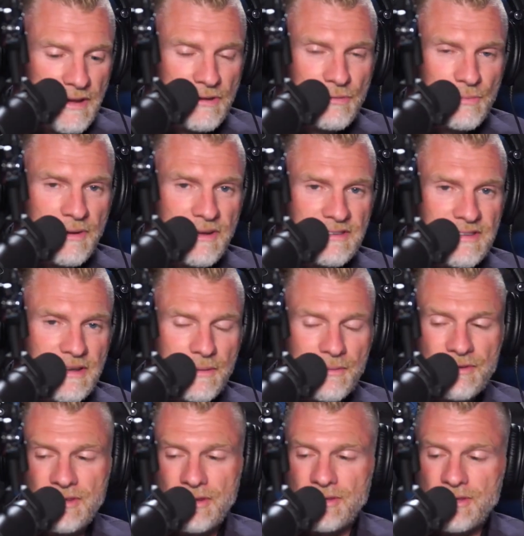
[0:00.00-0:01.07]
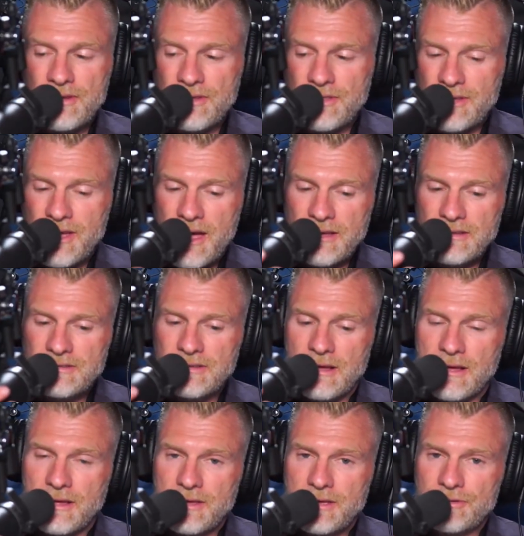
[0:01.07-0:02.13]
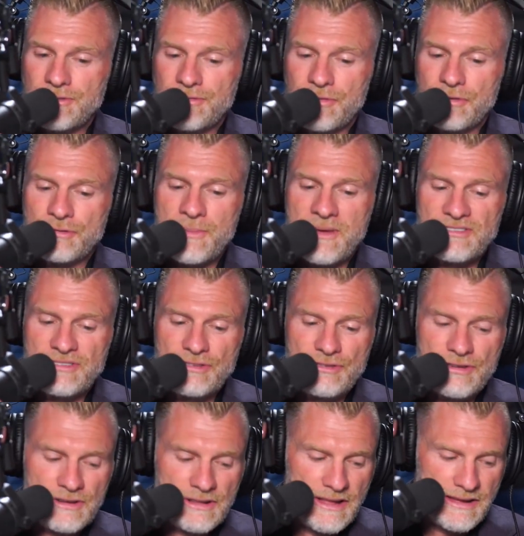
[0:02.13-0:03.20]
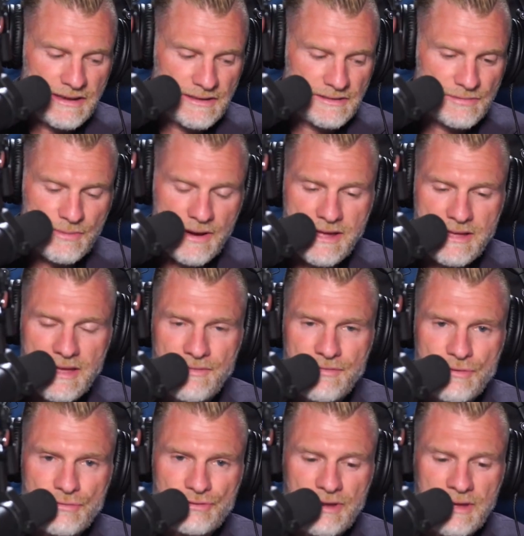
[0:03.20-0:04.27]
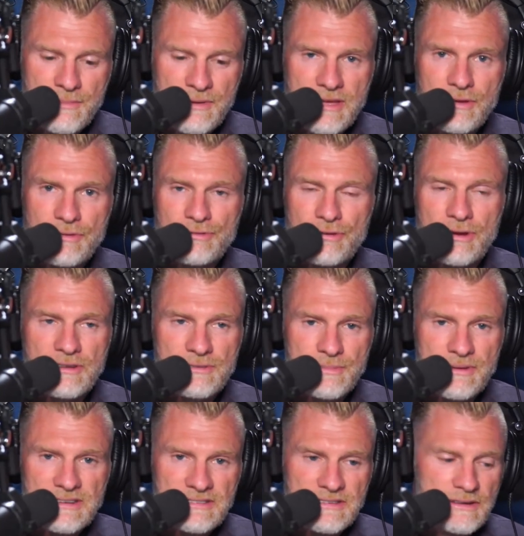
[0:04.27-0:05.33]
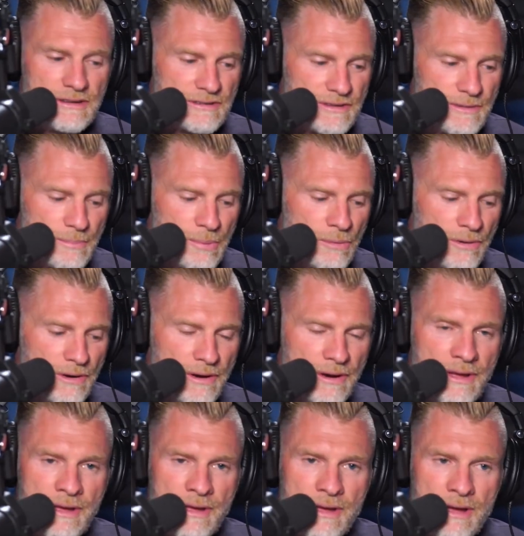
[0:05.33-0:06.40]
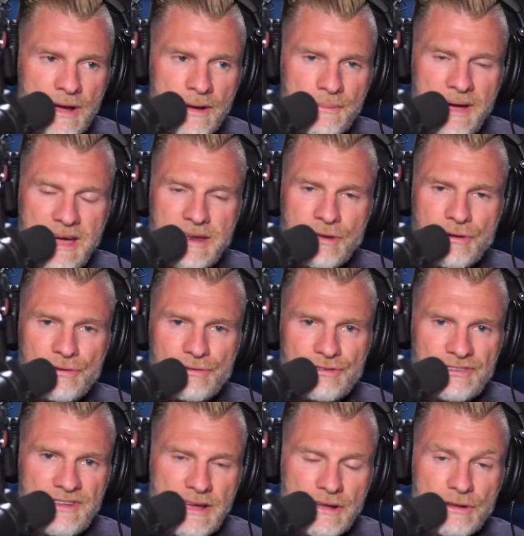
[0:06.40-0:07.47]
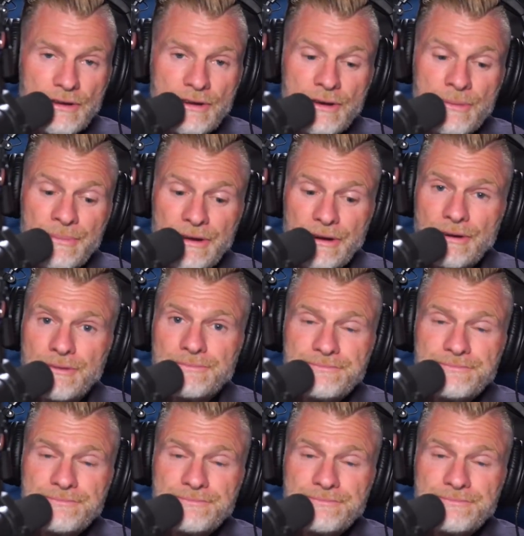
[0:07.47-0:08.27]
Here's what I can tell you to the guys. Here's the first message to the ladies, right? If you shame and guilt your husband because he looks at porn, I'd encourage you to take a look in the mirror.